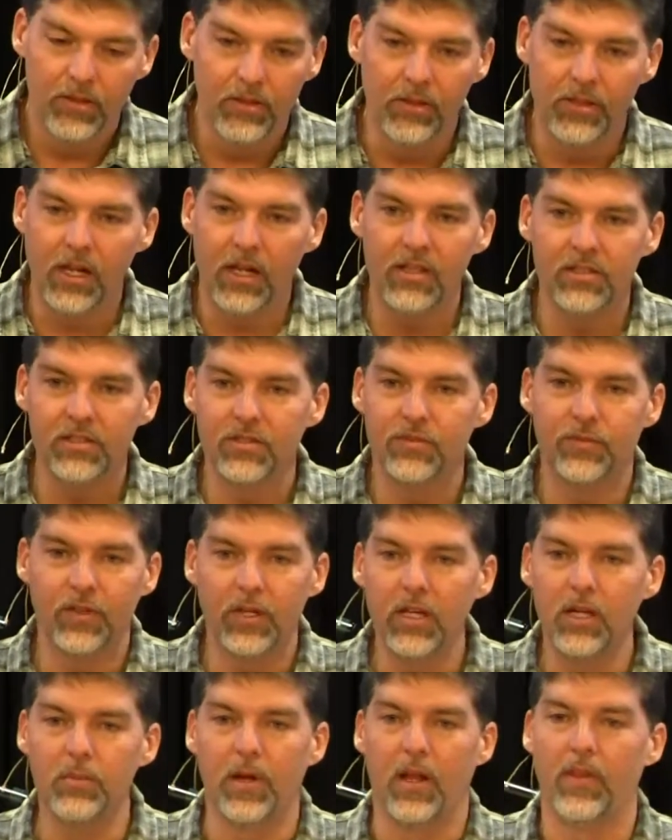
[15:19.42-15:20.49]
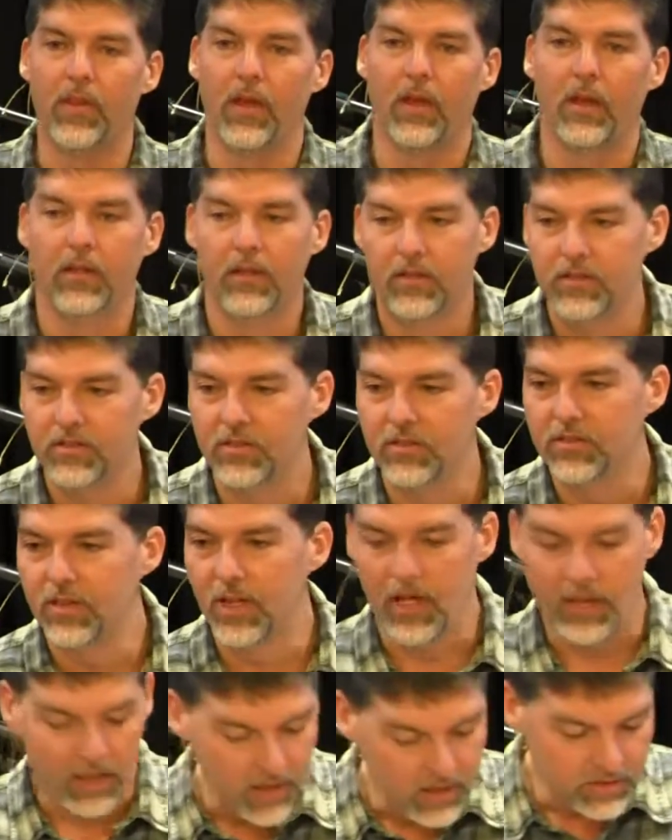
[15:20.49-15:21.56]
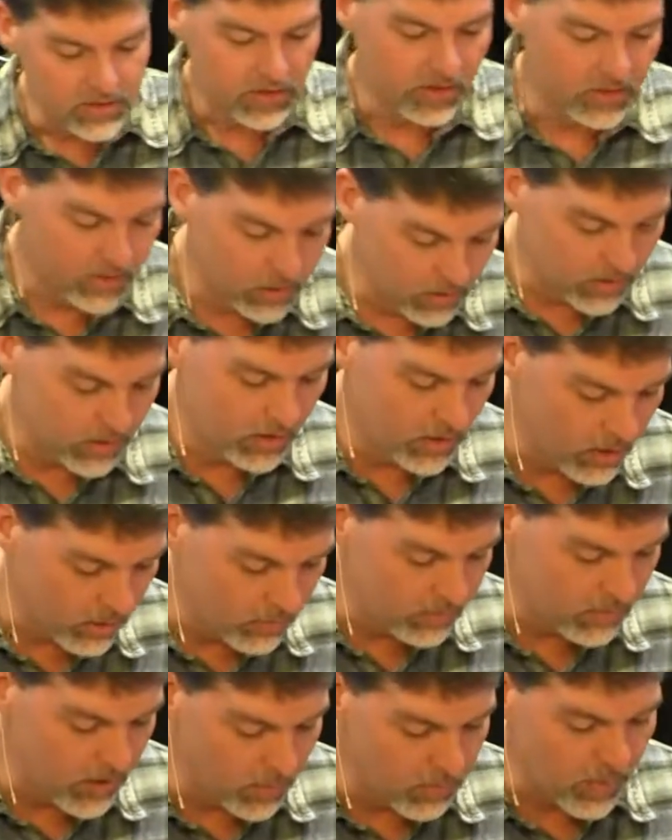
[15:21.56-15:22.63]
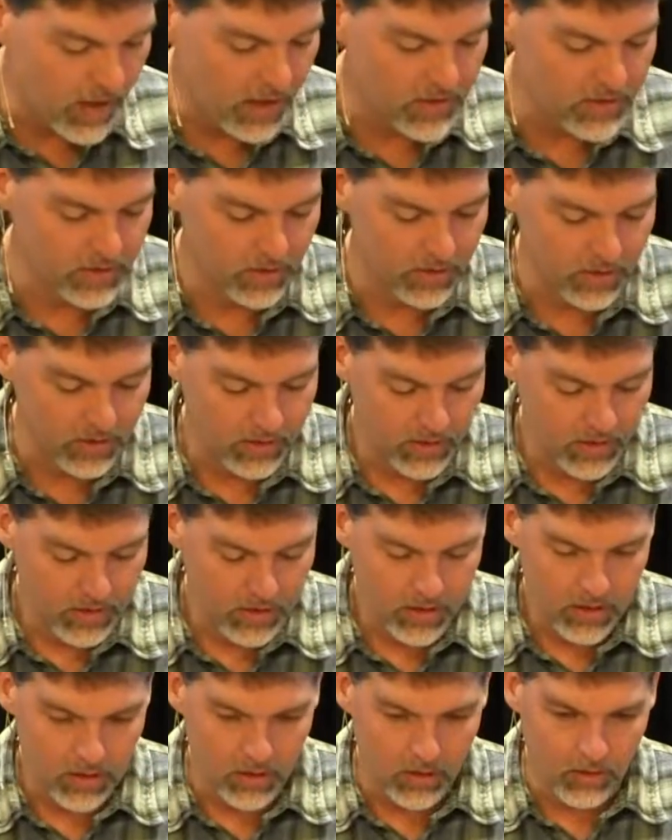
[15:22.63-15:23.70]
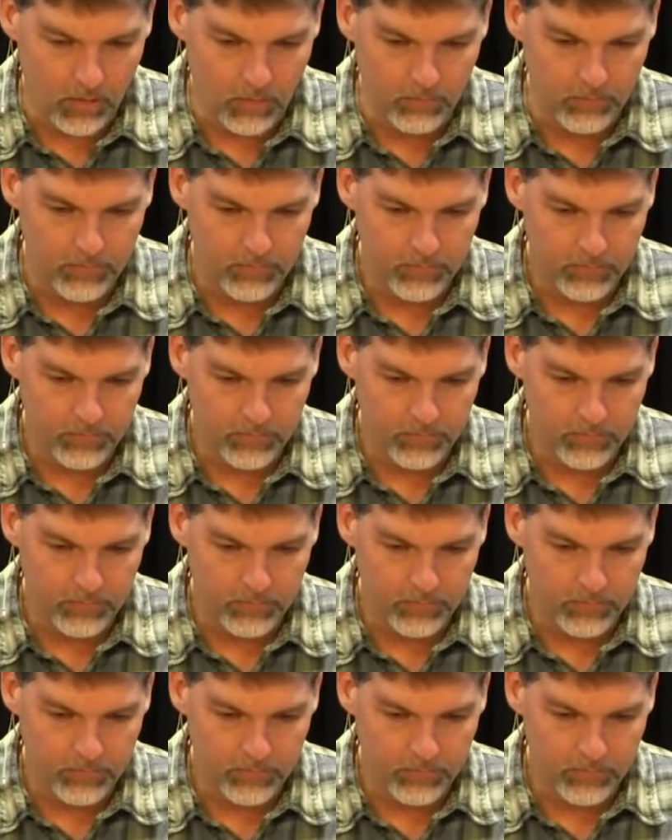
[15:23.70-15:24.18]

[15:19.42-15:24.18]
you can't just forget about that. It's just not easy to get, get past it. Um,